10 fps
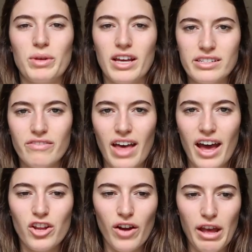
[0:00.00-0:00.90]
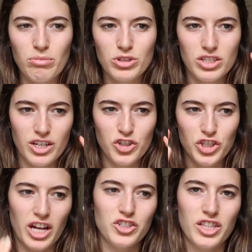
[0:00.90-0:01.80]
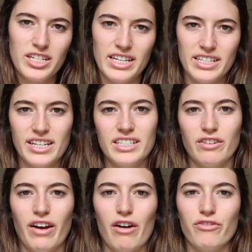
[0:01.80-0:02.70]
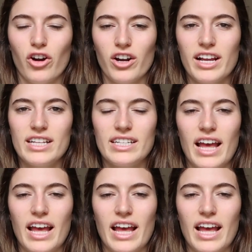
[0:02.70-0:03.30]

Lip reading: because of that, you're able to judge the distance of how far it is,